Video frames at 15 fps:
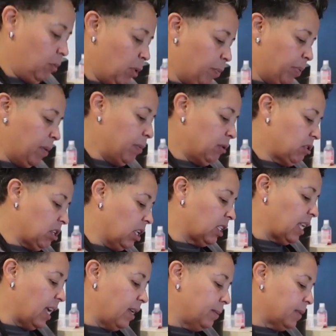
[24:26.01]
But people
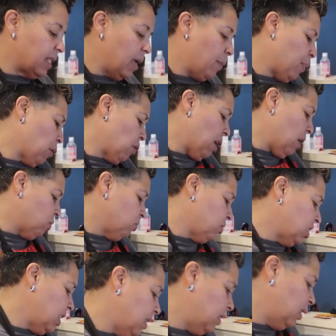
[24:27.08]
sometimes, they
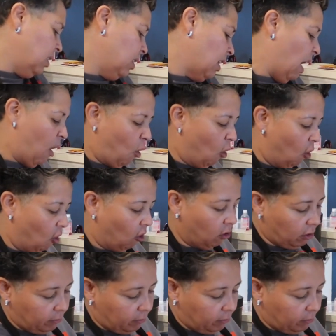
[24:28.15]
pronounce it arroz.